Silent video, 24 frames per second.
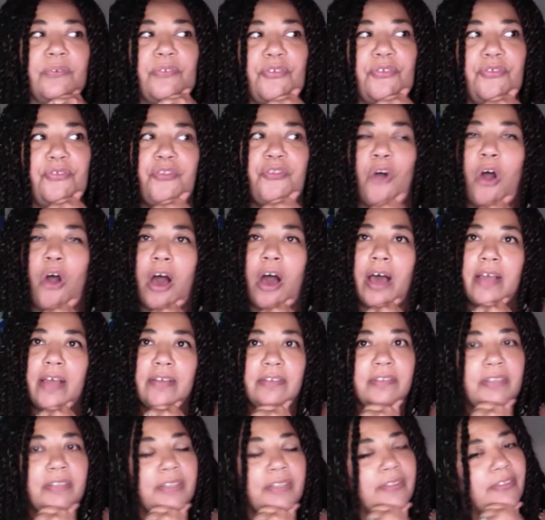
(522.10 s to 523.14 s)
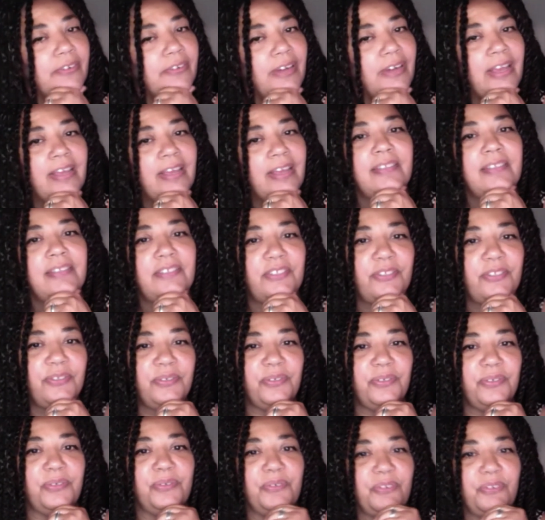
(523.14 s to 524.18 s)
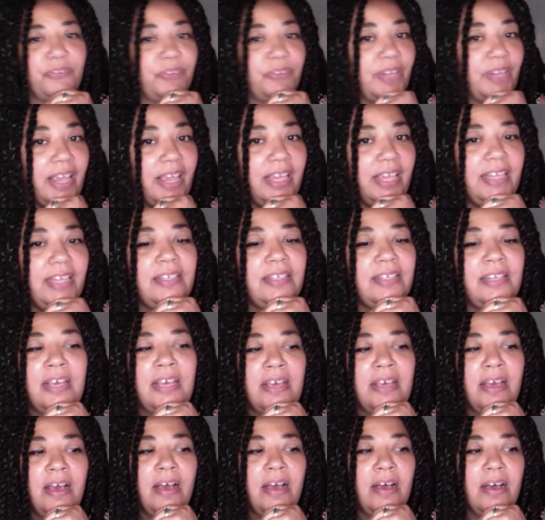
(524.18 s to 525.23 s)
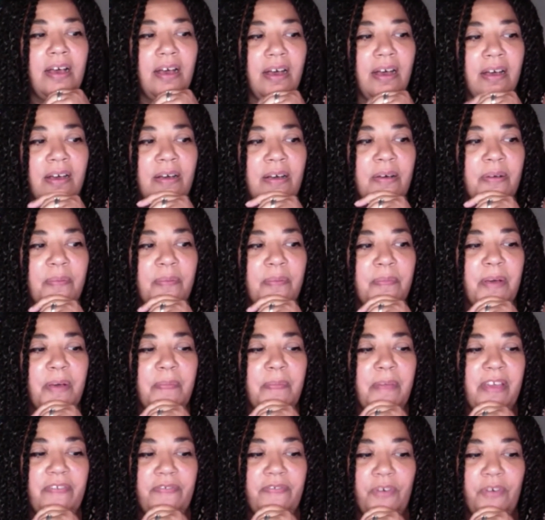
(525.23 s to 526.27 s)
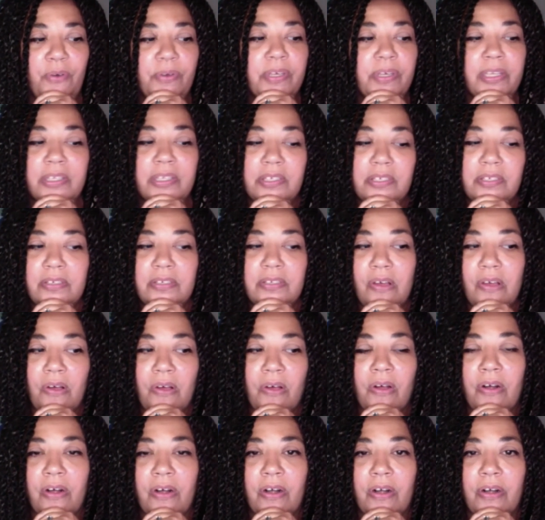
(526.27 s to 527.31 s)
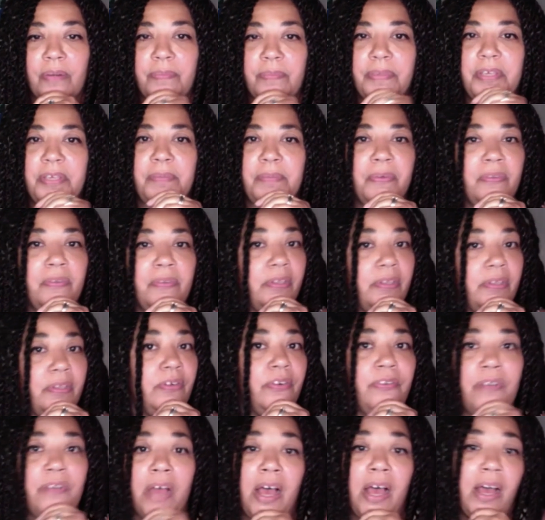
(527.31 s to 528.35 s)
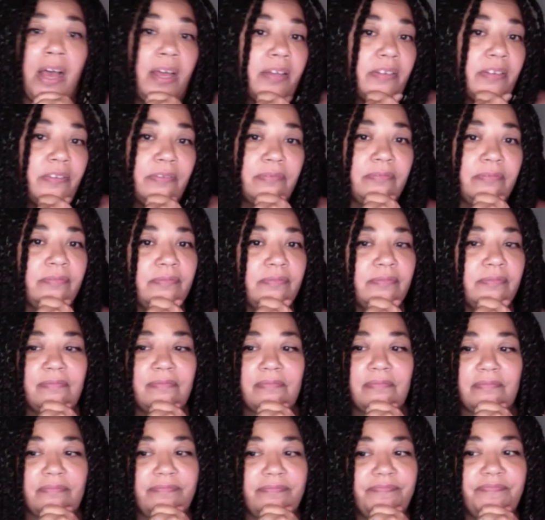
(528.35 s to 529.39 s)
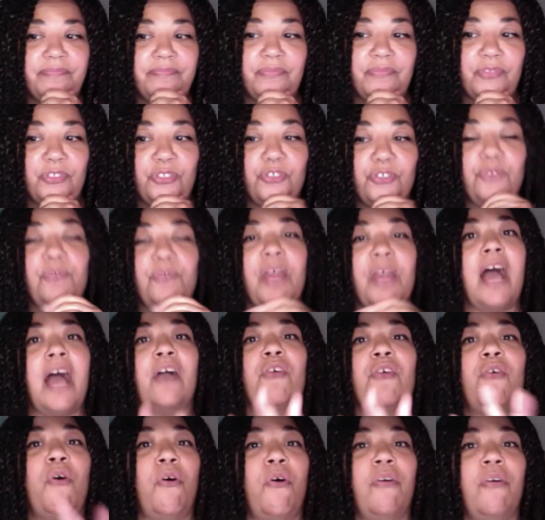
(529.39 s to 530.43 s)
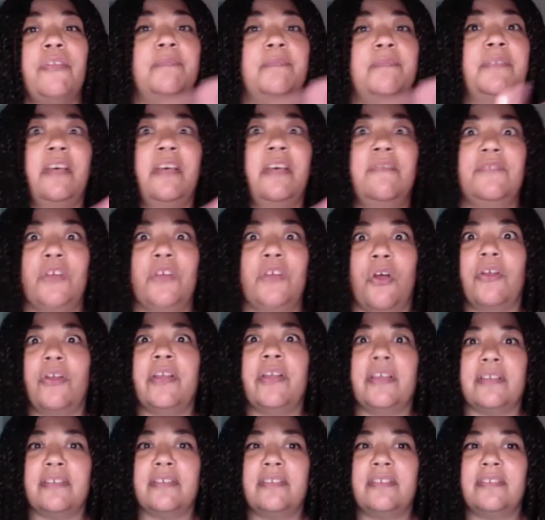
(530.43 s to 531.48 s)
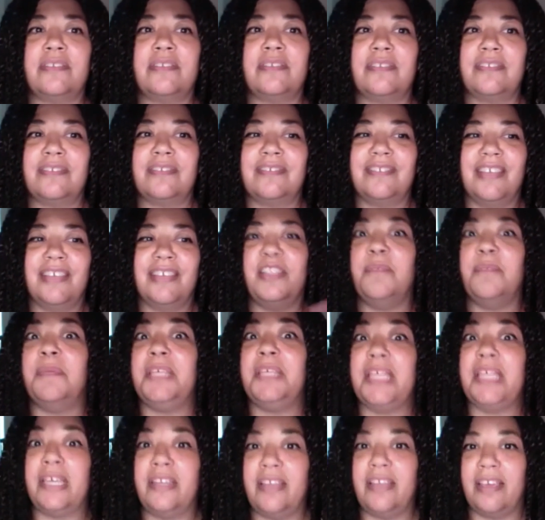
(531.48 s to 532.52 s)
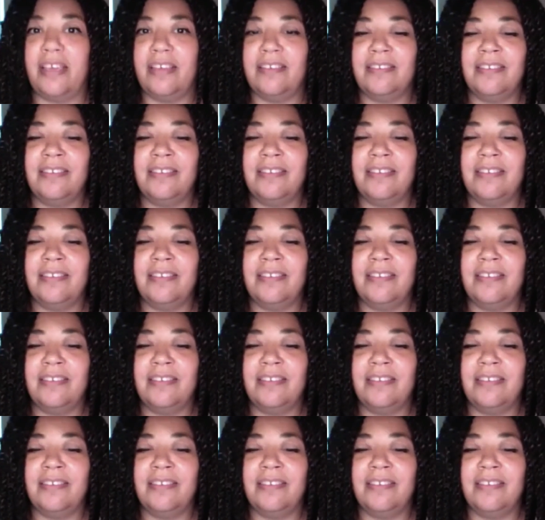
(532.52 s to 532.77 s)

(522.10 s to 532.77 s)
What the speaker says: thought in their head to create. My focus are people that do not call themselves artists in the beginning.